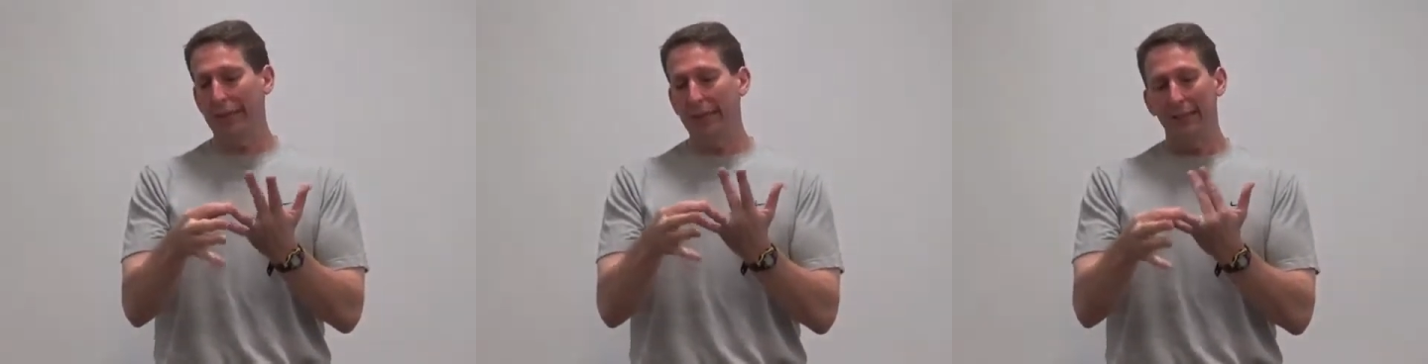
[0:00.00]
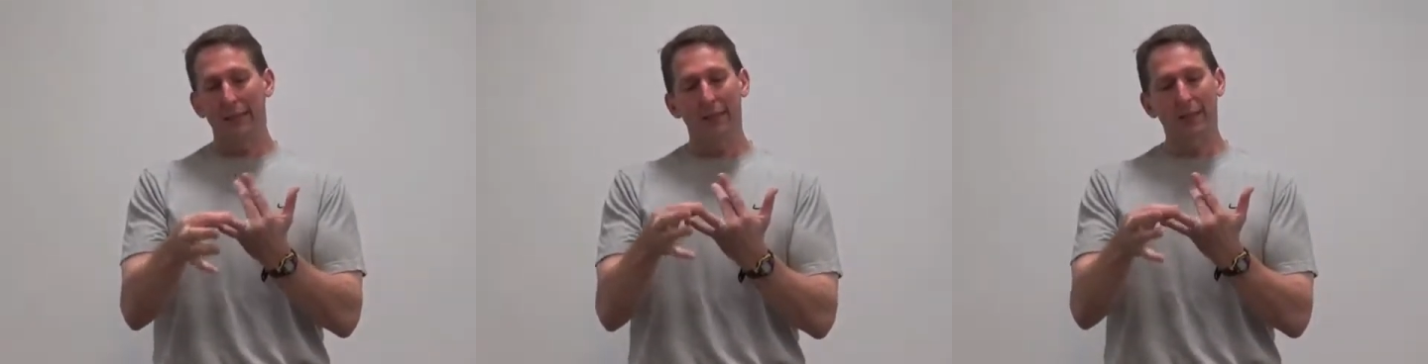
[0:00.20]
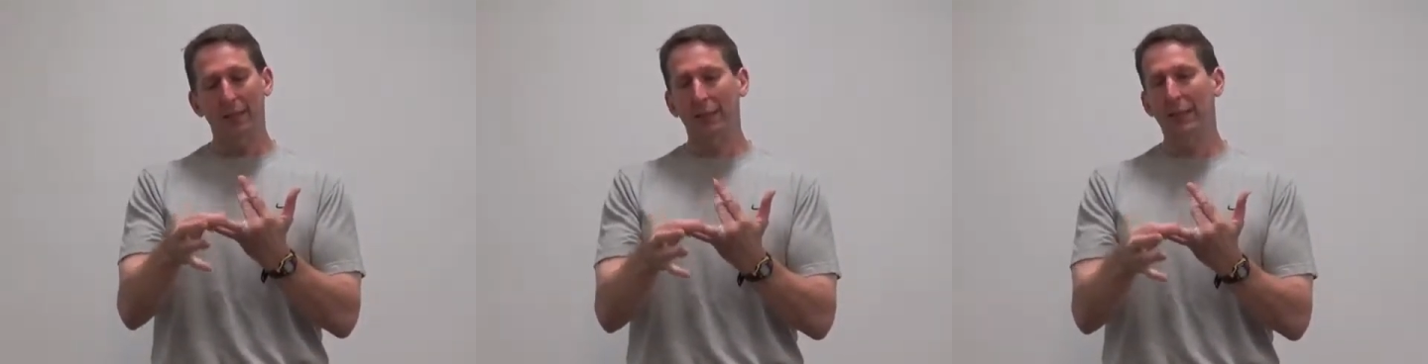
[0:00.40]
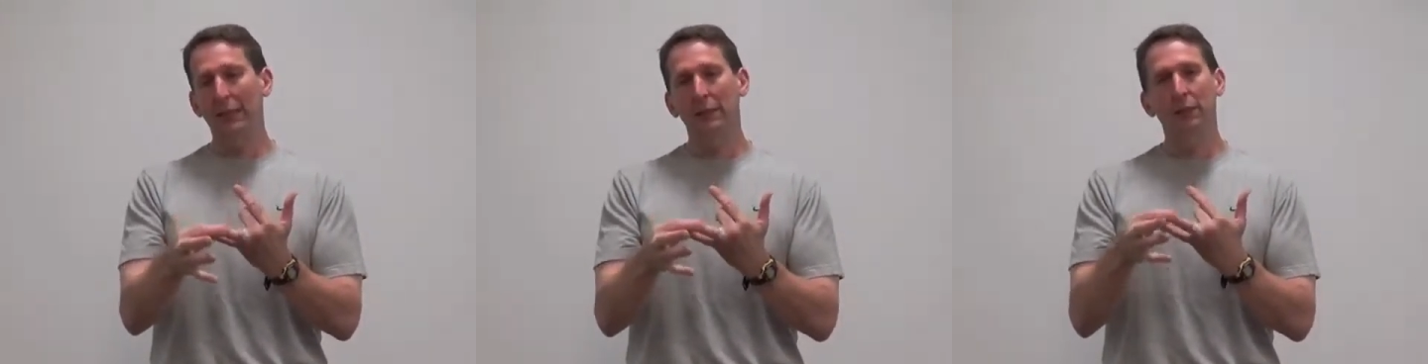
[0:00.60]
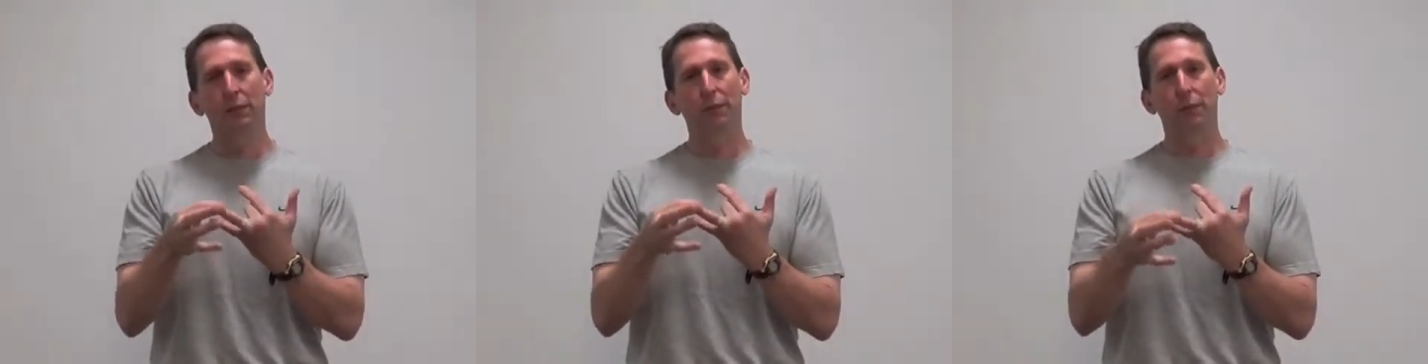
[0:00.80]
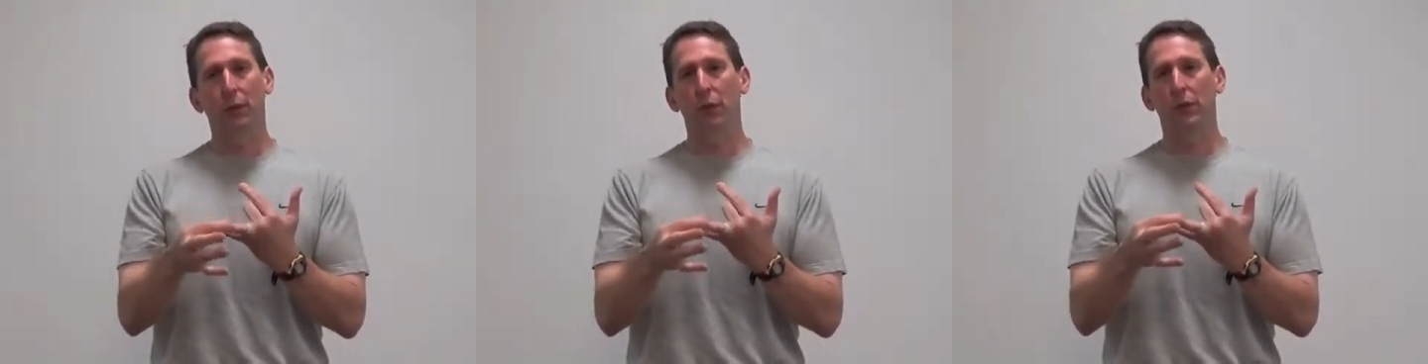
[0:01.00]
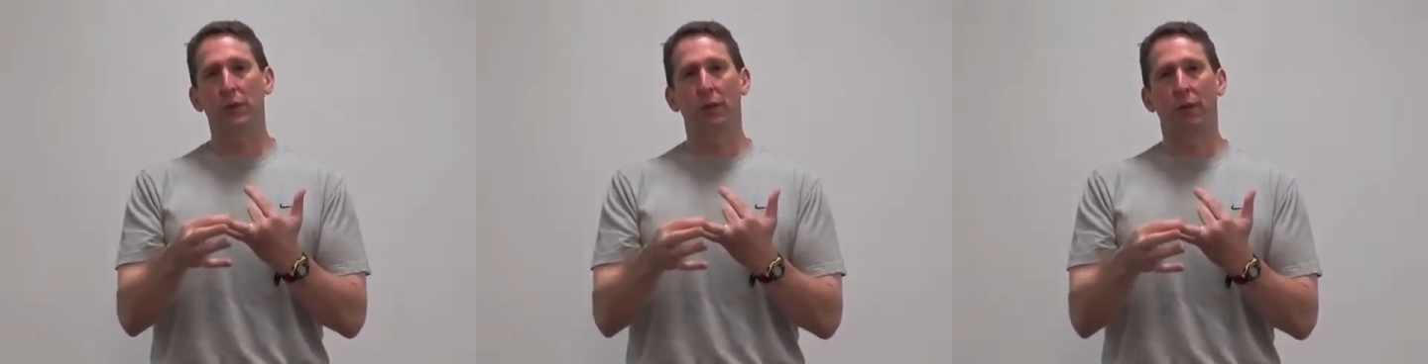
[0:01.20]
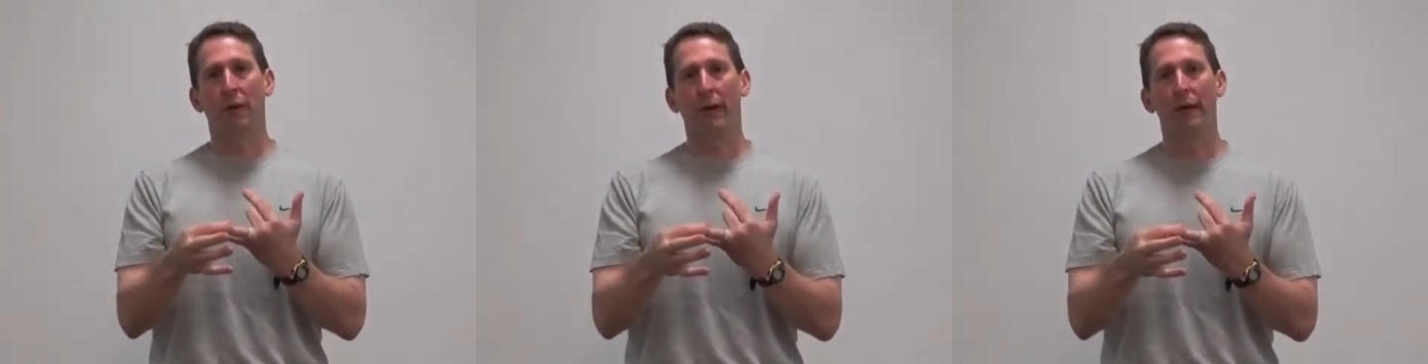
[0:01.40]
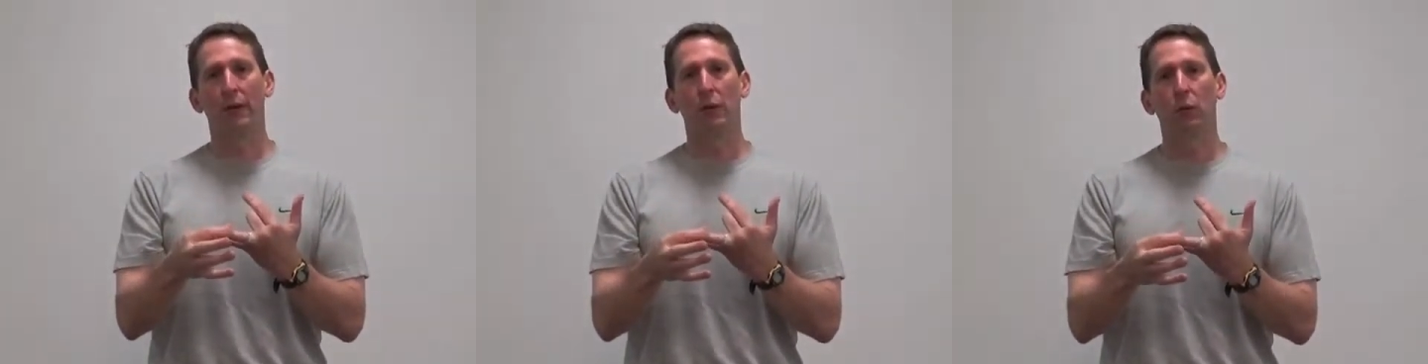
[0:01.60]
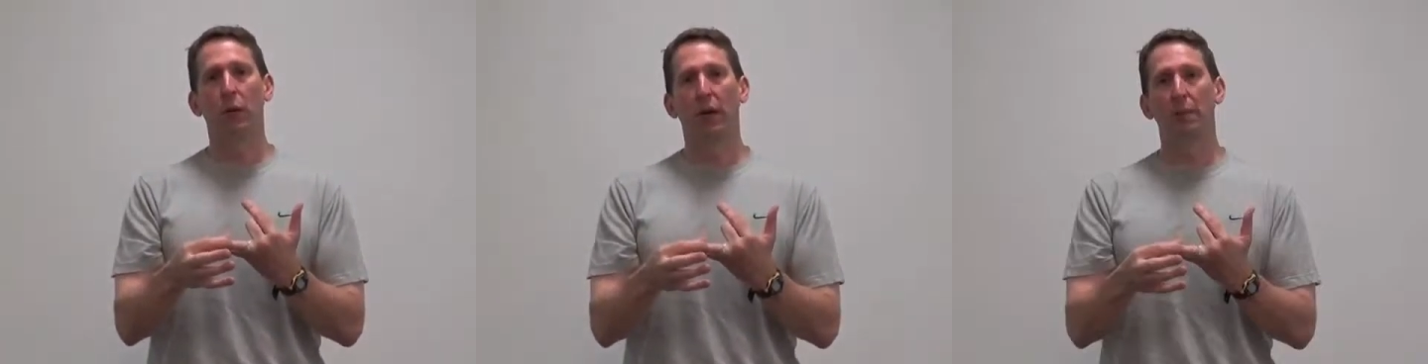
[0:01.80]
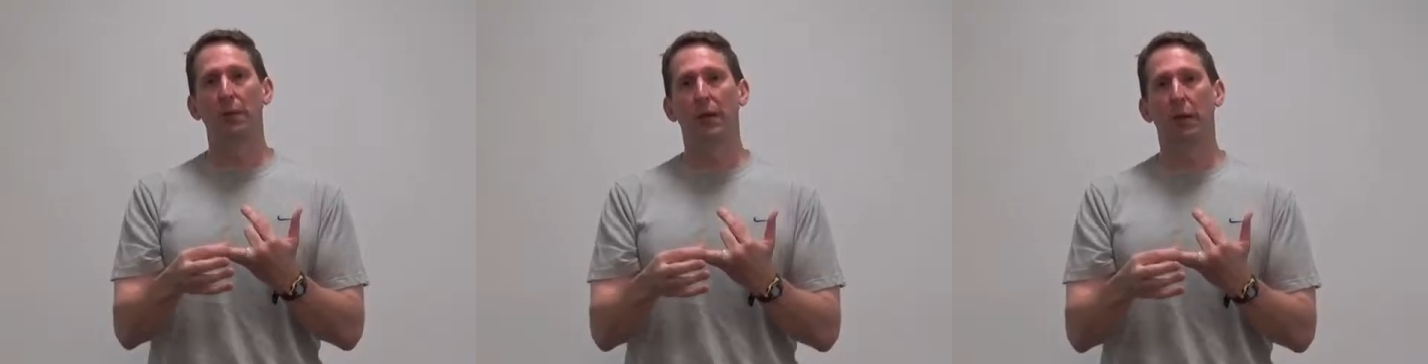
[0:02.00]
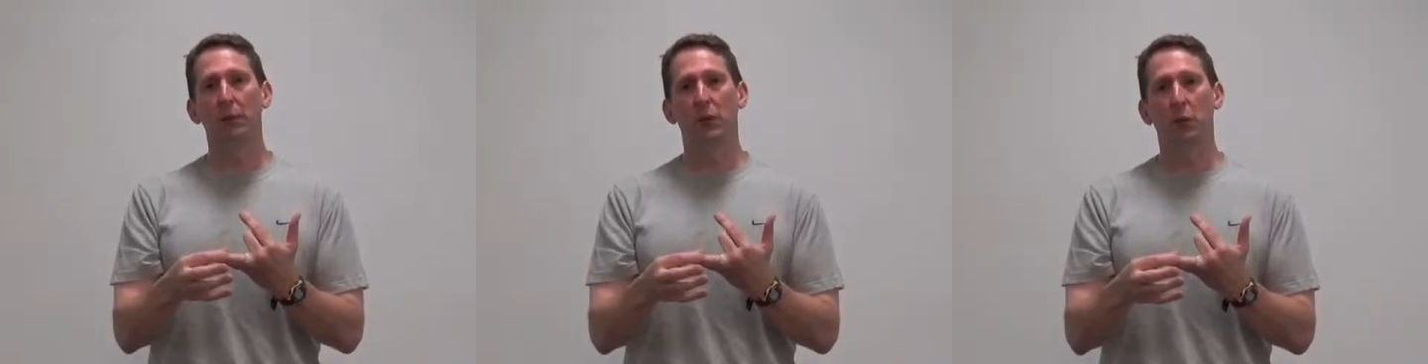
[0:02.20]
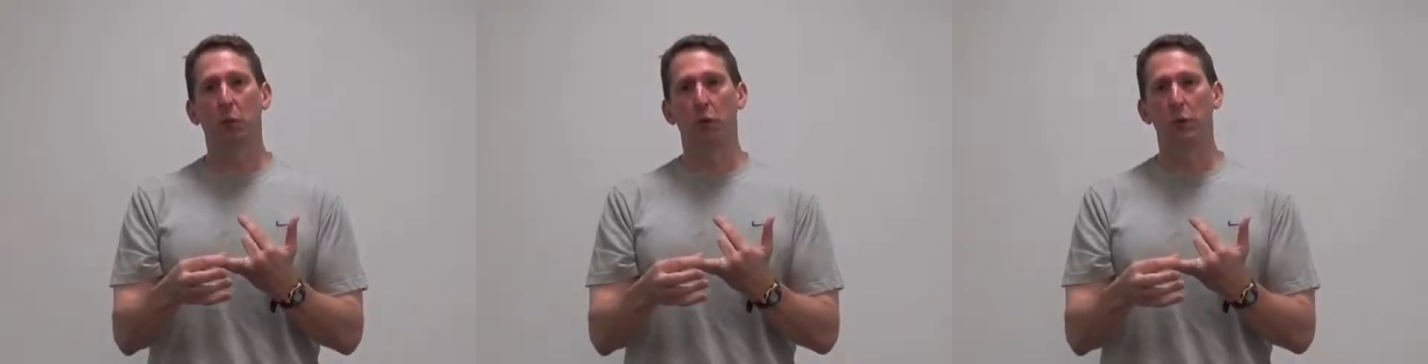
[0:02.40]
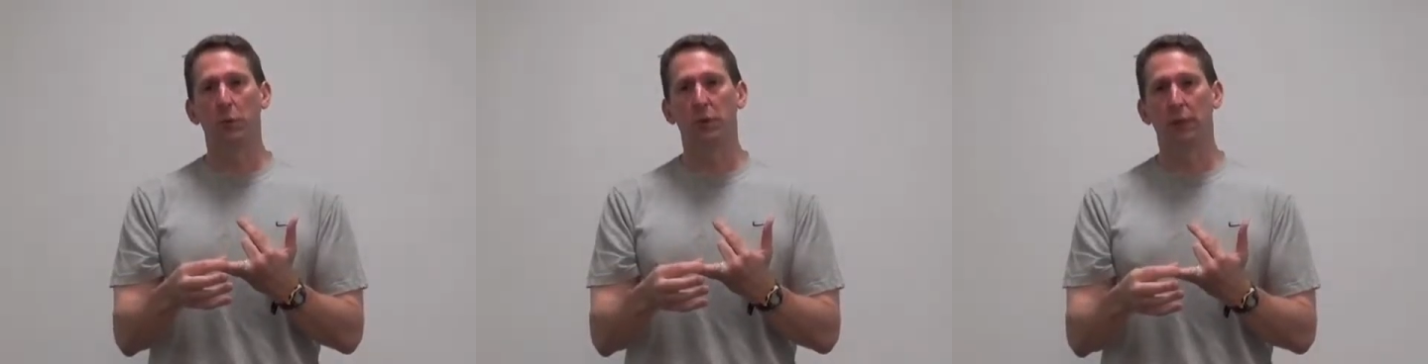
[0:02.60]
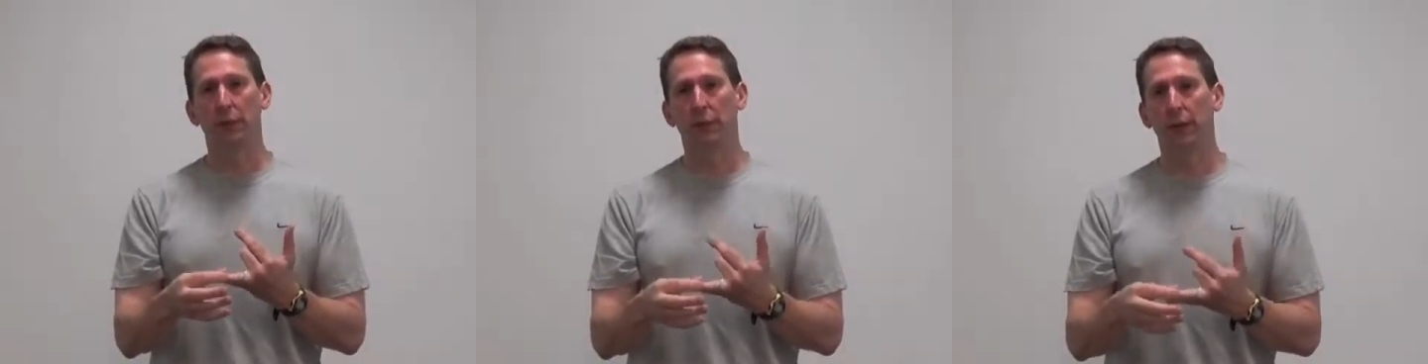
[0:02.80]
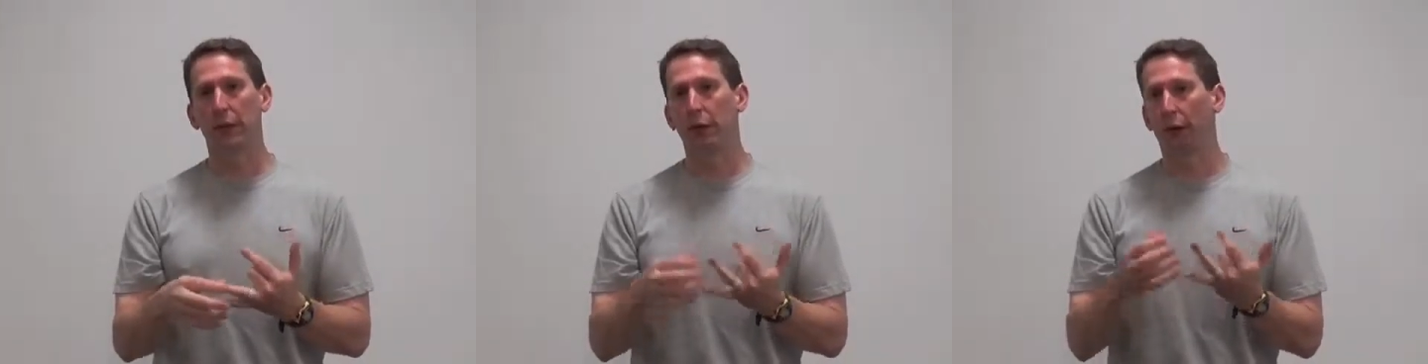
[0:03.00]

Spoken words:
Skill for those clients who want to become sport specific,